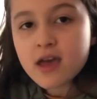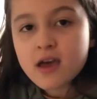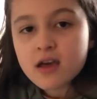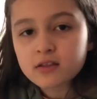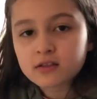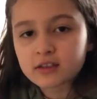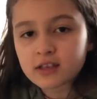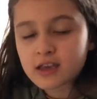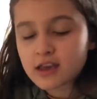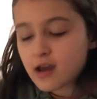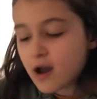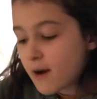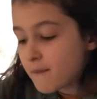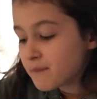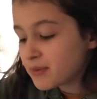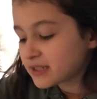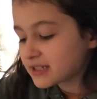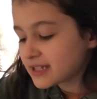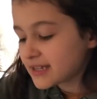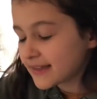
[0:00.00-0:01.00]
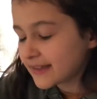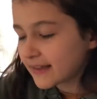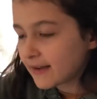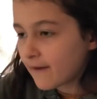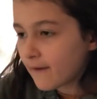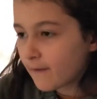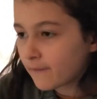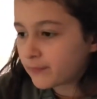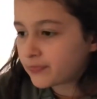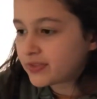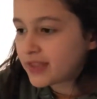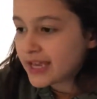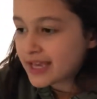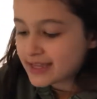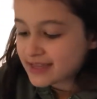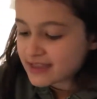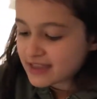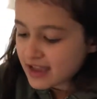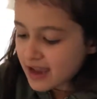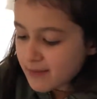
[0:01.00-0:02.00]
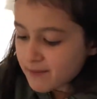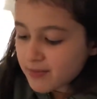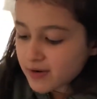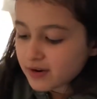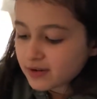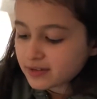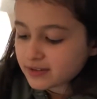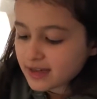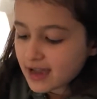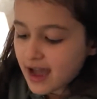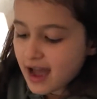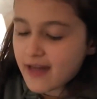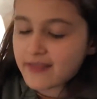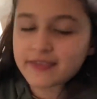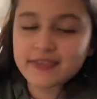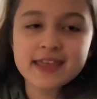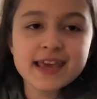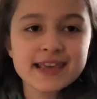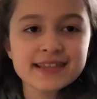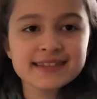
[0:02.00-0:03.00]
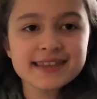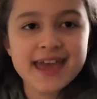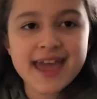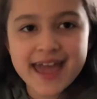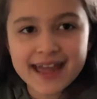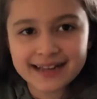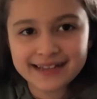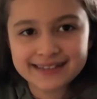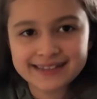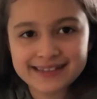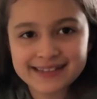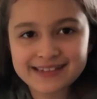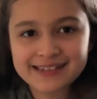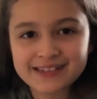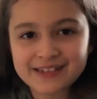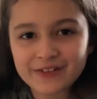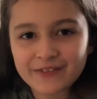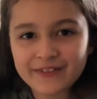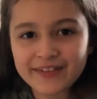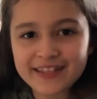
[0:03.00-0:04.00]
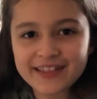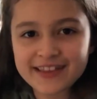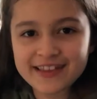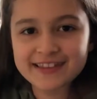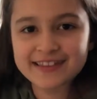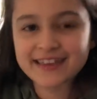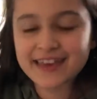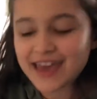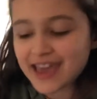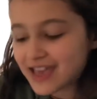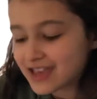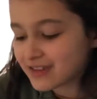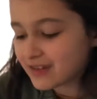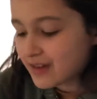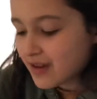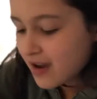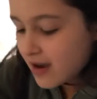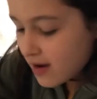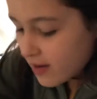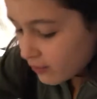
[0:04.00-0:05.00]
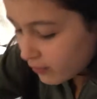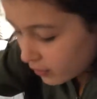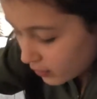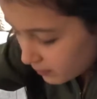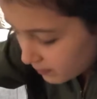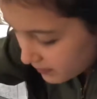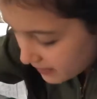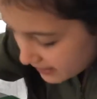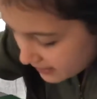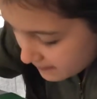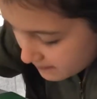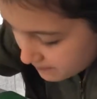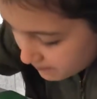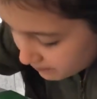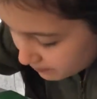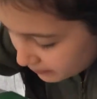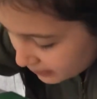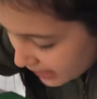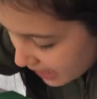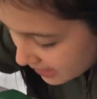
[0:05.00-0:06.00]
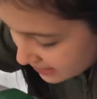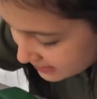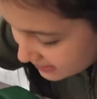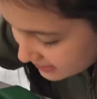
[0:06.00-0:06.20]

the opposite of these numbers and these x's. So in this case will be plus